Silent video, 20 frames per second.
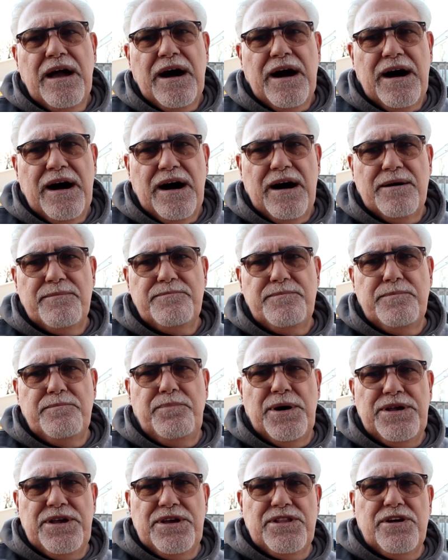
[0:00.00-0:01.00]

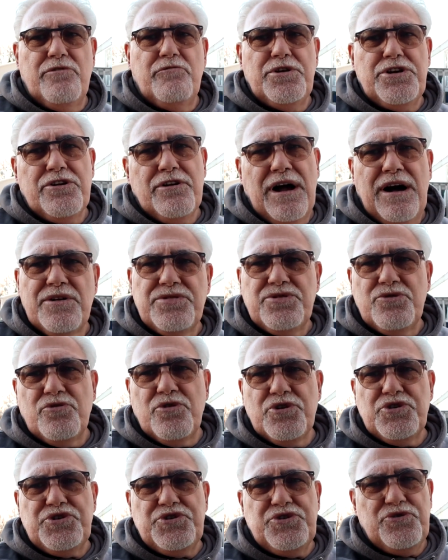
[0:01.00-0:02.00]
But you know, when you're
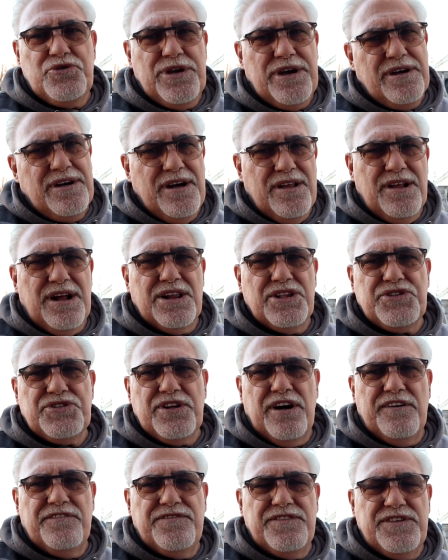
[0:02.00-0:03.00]
outdoors shooting a lot of
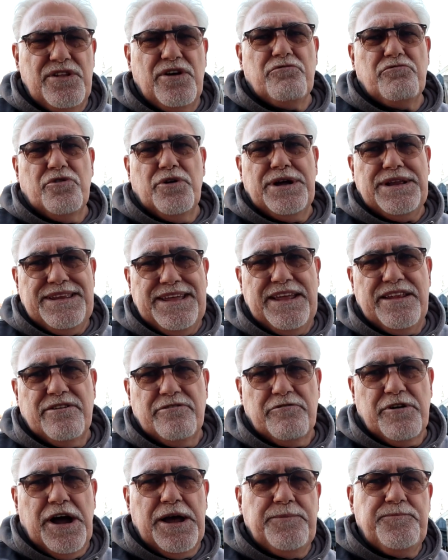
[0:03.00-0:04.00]
stuff, you don't really need it,
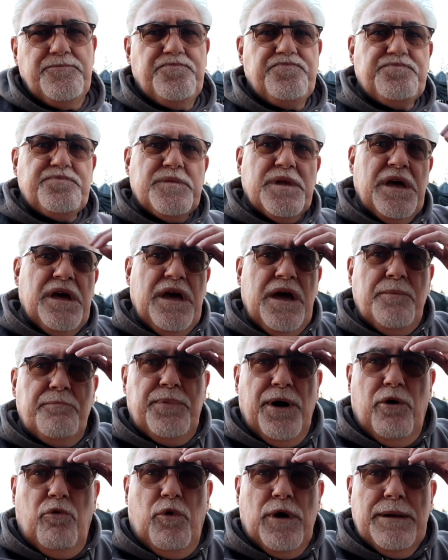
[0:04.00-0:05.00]
right?
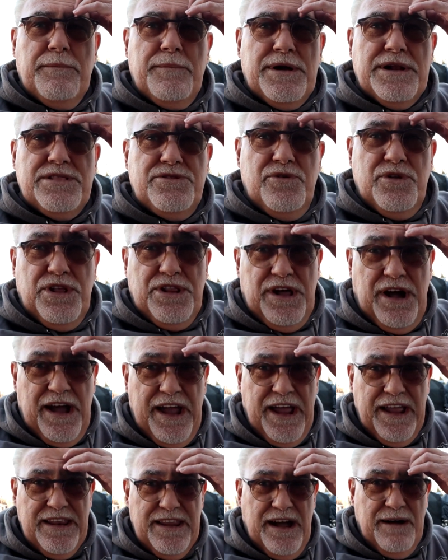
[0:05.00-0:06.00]
But what I'm going to do
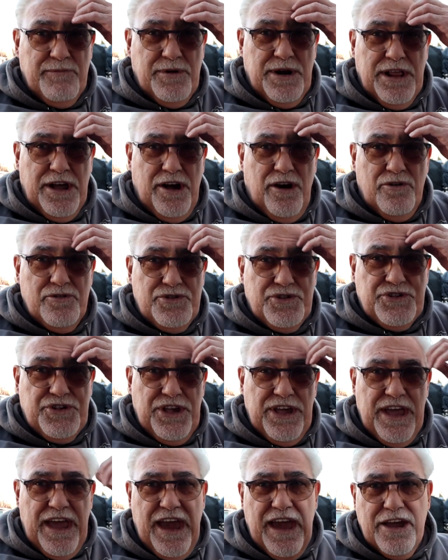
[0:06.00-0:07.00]
tonight, I'm going to go
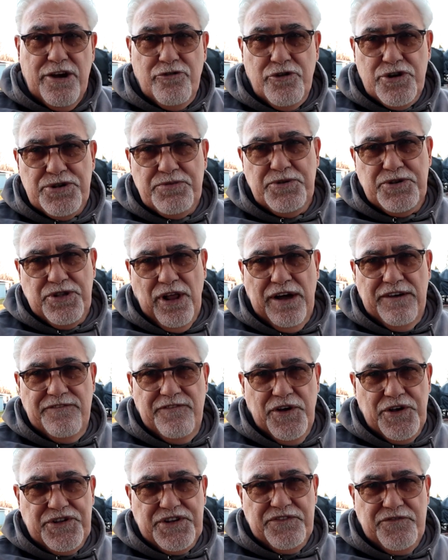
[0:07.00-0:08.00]
see a Christmas light
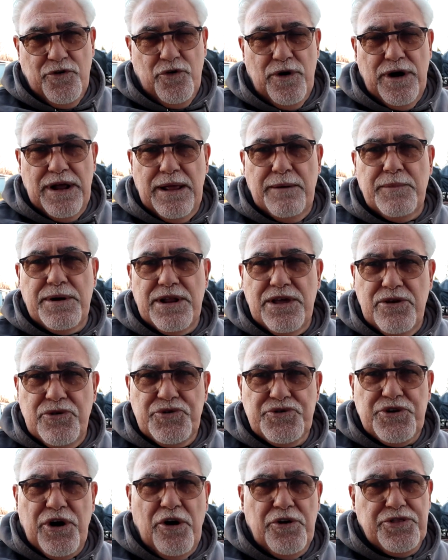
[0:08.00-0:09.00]
festival, and I'm going to
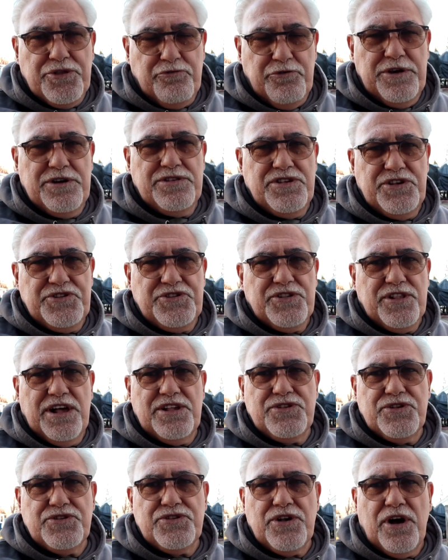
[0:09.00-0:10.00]
use all 3 of these
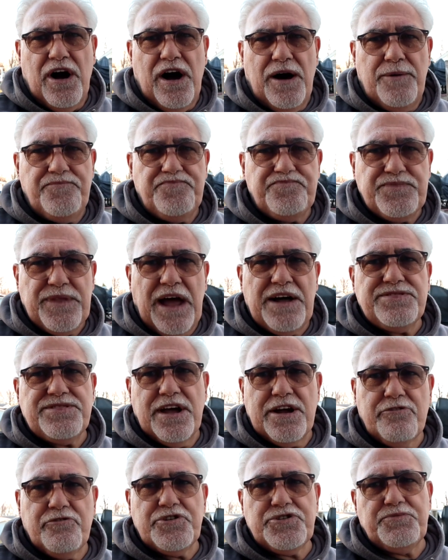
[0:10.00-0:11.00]
lenses at
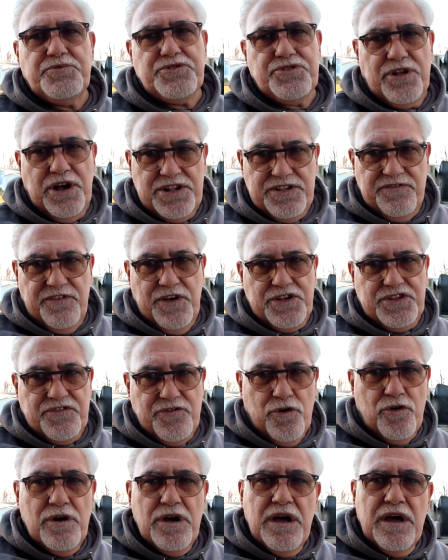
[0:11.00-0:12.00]
that Christmas lights
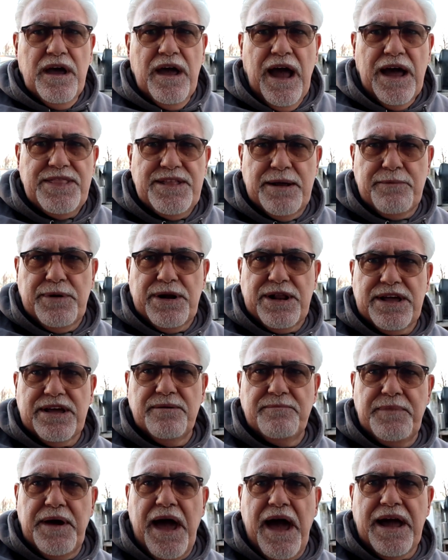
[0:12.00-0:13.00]
festival. And then I'm going to
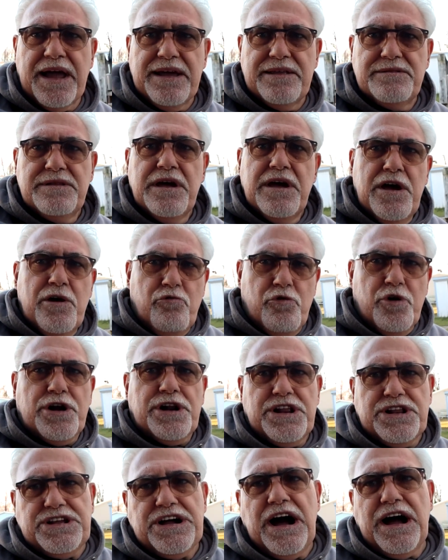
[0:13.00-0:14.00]
come back and we're going
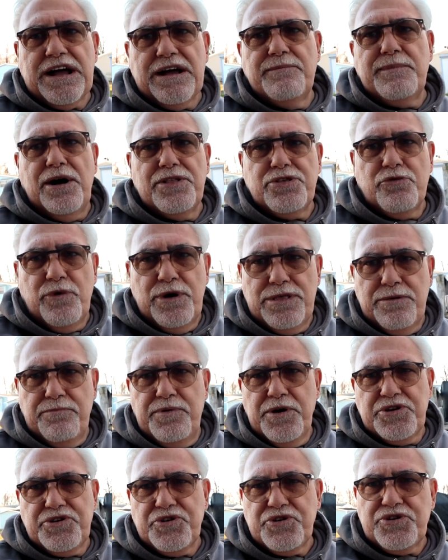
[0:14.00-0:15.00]
to talk about the way the
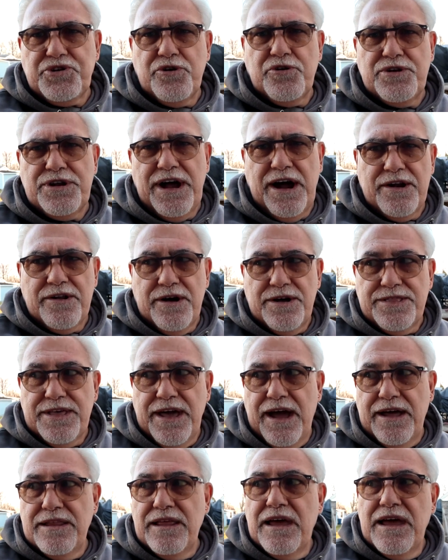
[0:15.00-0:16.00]
pictures turned out on
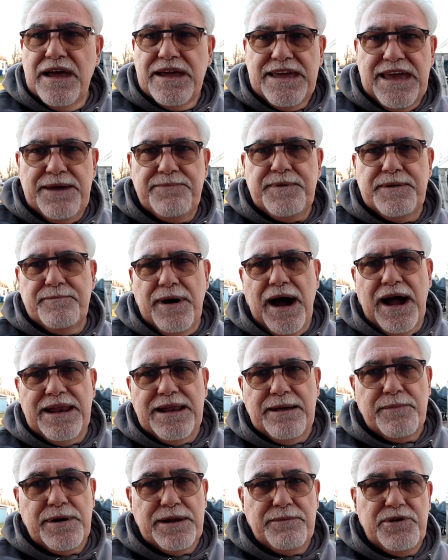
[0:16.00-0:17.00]
that. Keep in
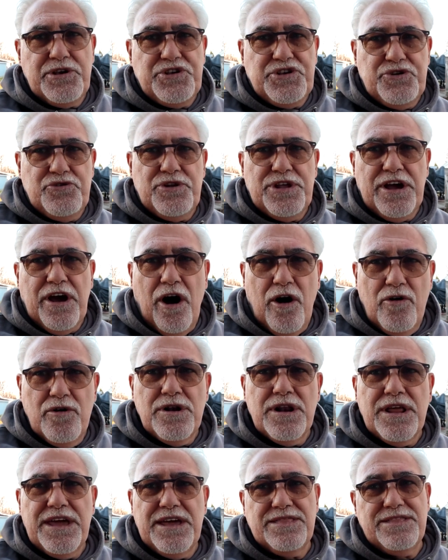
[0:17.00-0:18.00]
mind, I'm going to be shooting
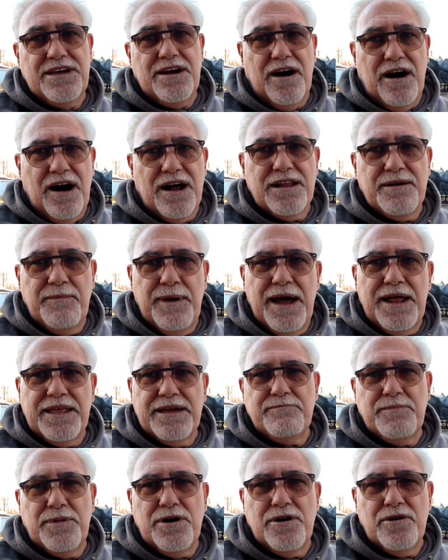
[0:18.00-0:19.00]
only in the
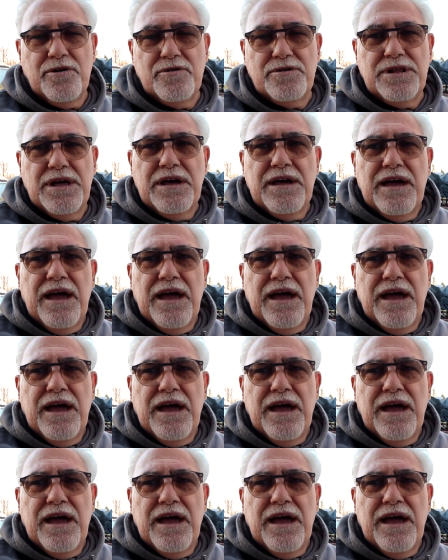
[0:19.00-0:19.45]
automatic mode.